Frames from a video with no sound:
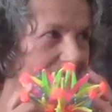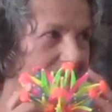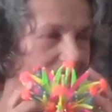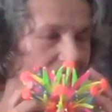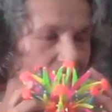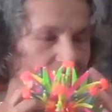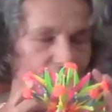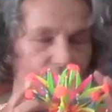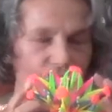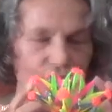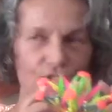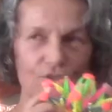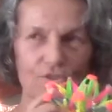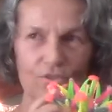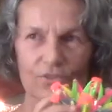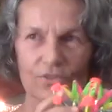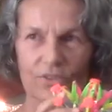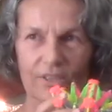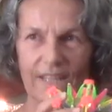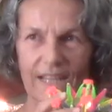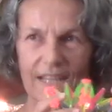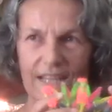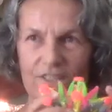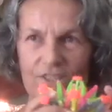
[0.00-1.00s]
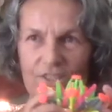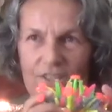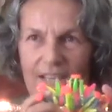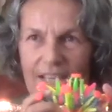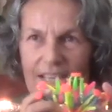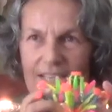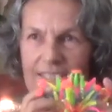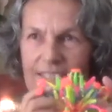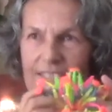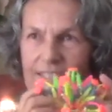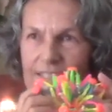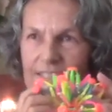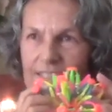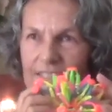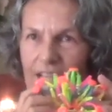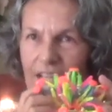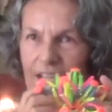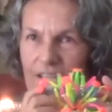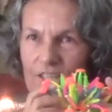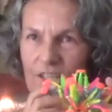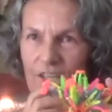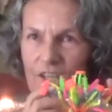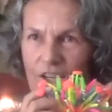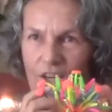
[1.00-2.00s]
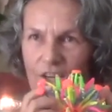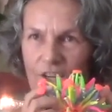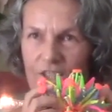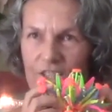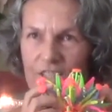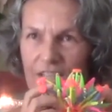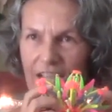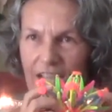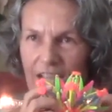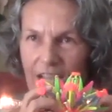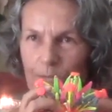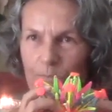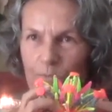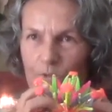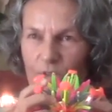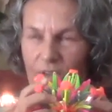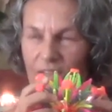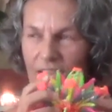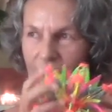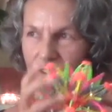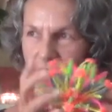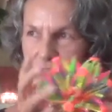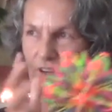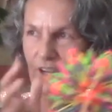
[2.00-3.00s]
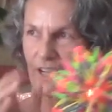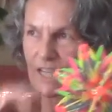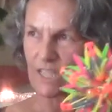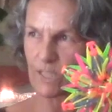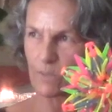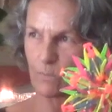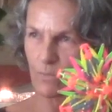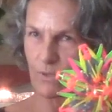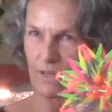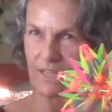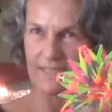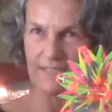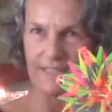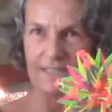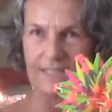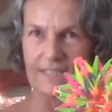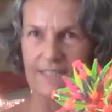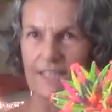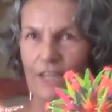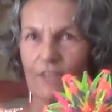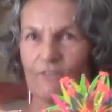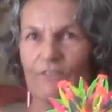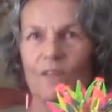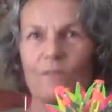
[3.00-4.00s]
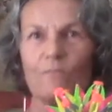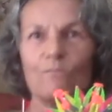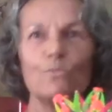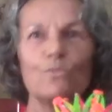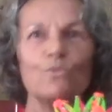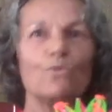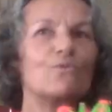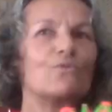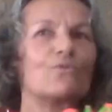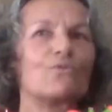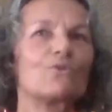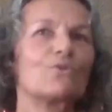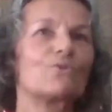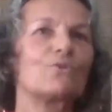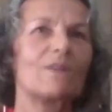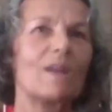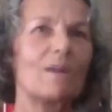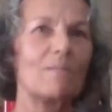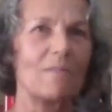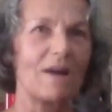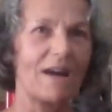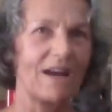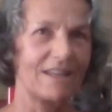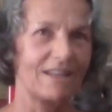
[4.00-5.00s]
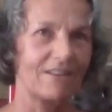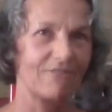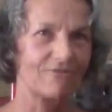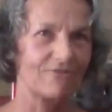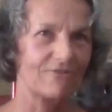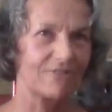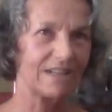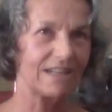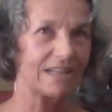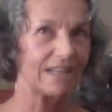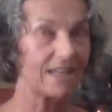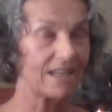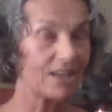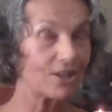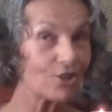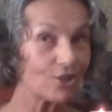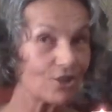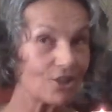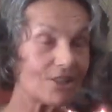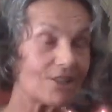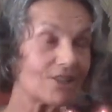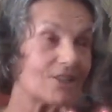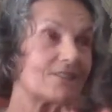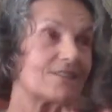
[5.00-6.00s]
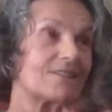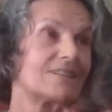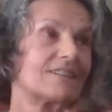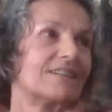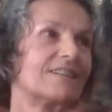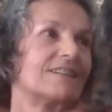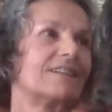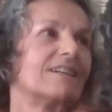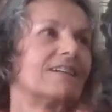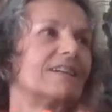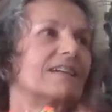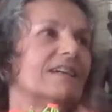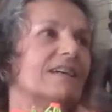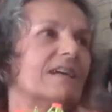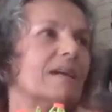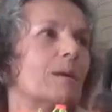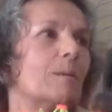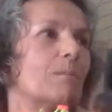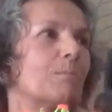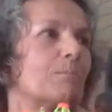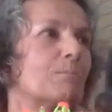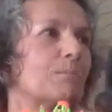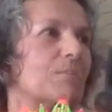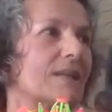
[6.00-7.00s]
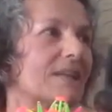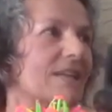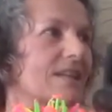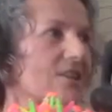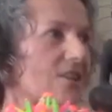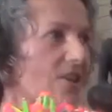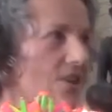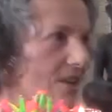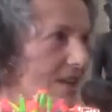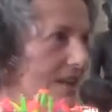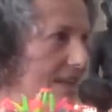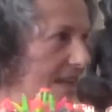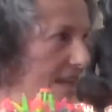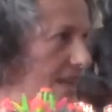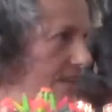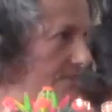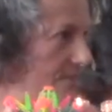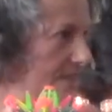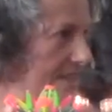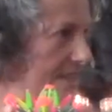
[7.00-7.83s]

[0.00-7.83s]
Our true nature has such a hard time to ever express itself and move through the body freely. It could, but it hardly ever